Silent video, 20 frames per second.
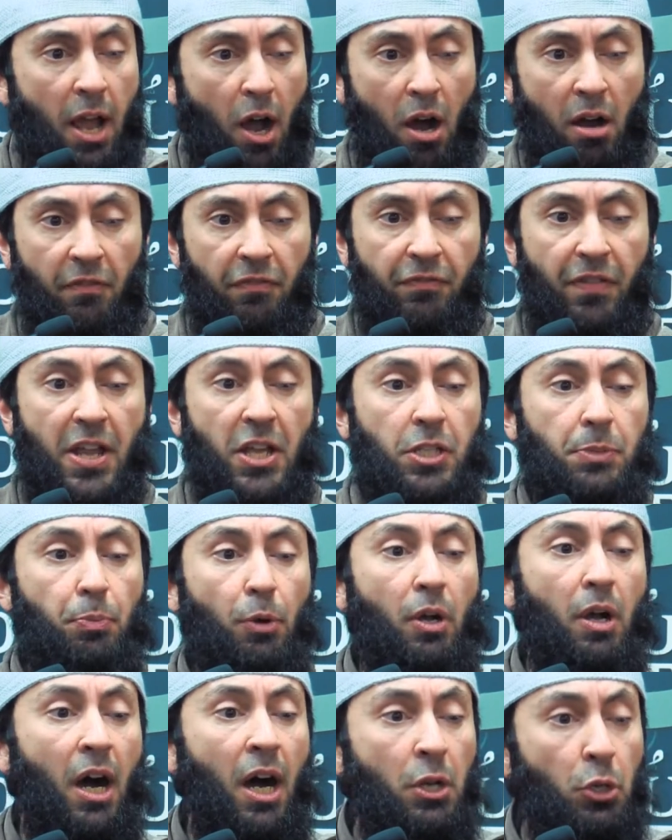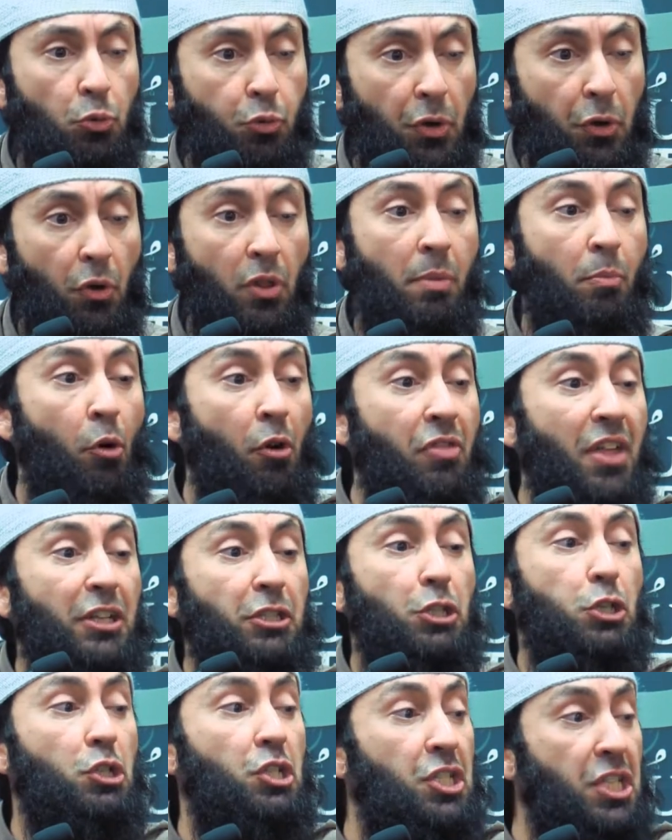on Facebook, on Twitter, the more
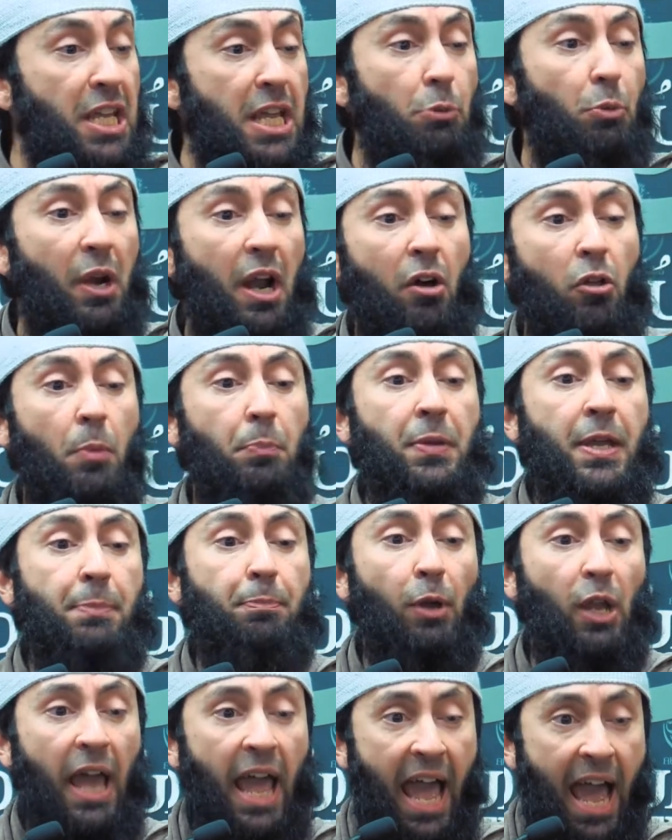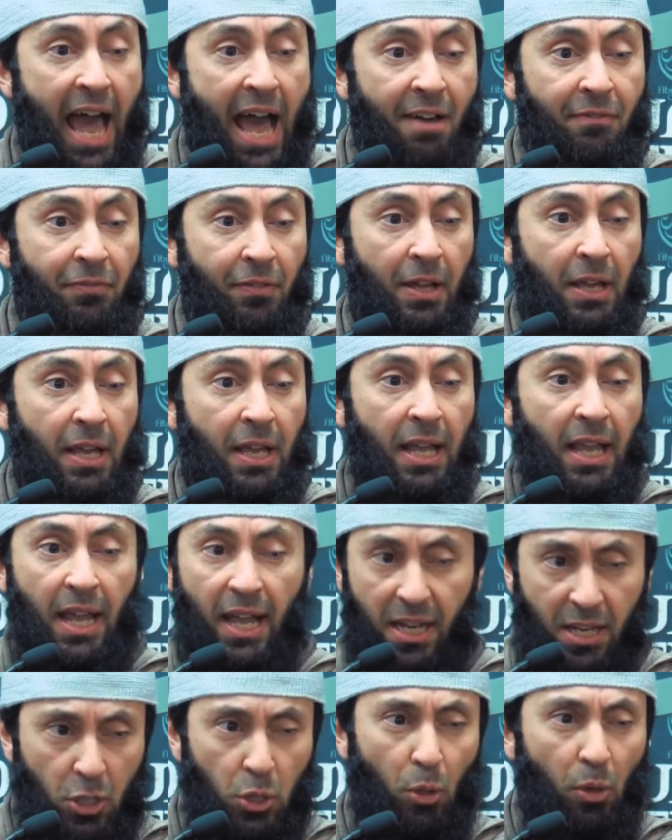that you see what other people have,
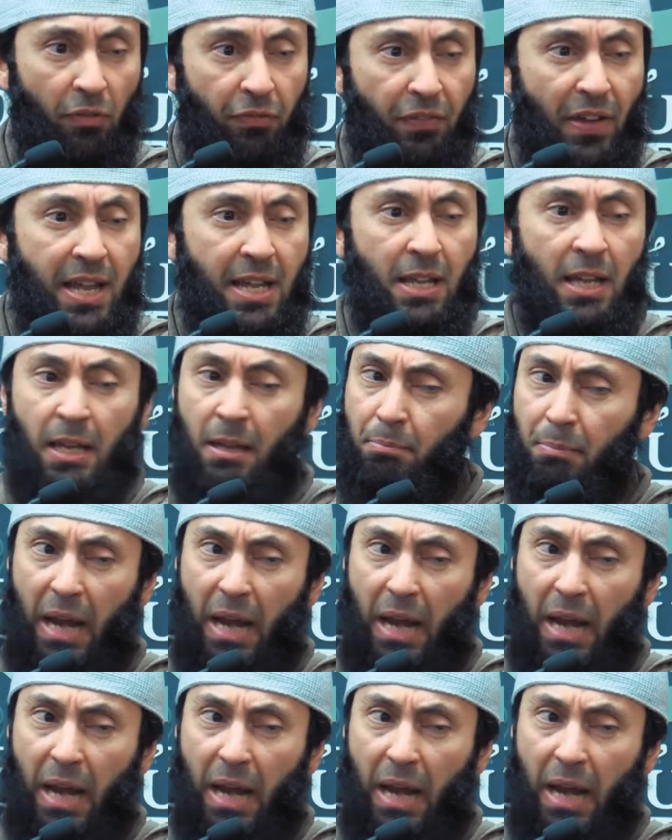and it's all fake.